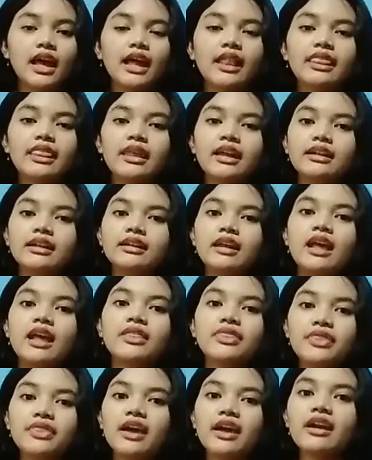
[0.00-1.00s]
And then
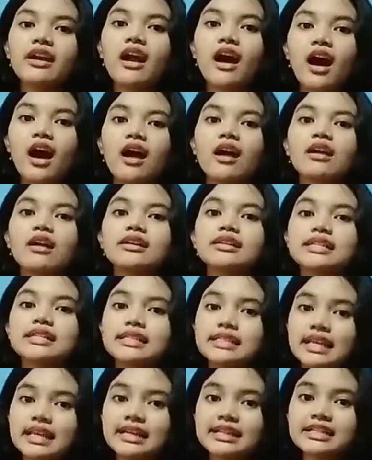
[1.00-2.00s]
there are
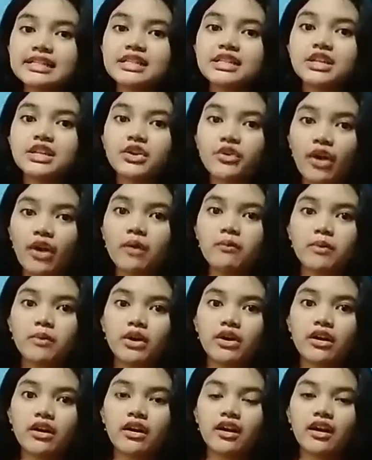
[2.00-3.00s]
6
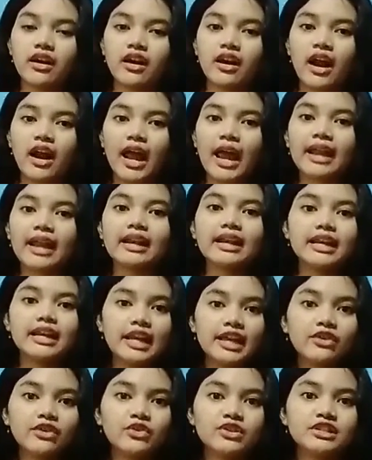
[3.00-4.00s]
grammar and
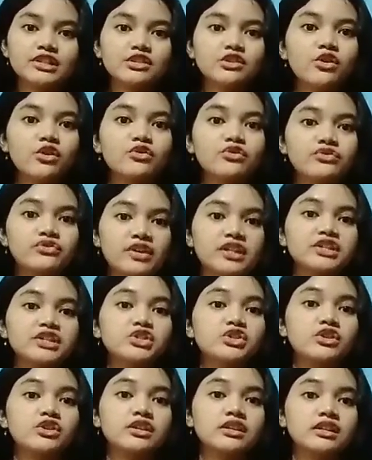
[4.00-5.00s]
language
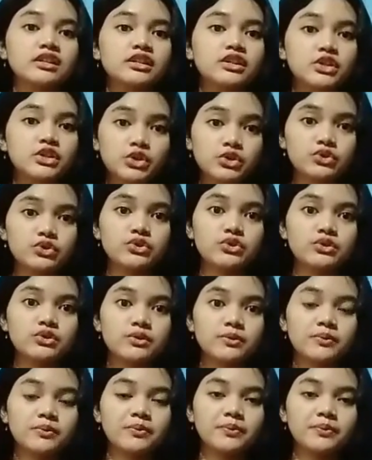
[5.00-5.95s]
conventional use.